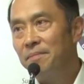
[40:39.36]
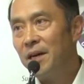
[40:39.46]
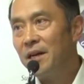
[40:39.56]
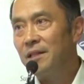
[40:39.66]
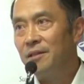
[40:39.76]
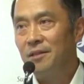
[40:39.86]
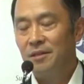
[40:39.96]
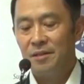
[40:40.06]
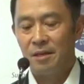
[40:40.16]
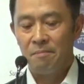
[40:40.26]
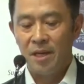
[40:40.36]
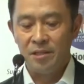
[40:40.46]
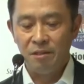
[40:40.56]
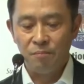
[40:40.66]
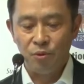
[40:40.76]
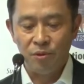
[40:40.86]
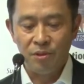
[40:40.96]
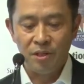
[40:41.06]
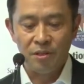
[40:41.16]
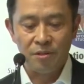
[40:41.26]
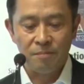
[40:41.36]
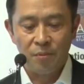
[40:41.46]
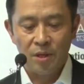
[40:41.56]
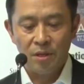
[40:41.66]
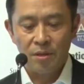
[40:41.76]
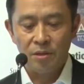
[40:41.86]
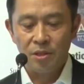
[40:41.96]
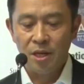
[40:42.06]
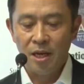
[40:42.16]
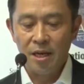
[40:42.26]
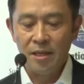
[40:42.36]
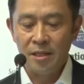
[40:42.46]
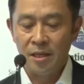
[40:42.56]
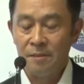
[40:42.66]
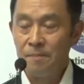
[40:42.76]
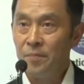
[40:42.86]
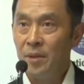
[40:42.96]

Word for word: But the amazing point is China,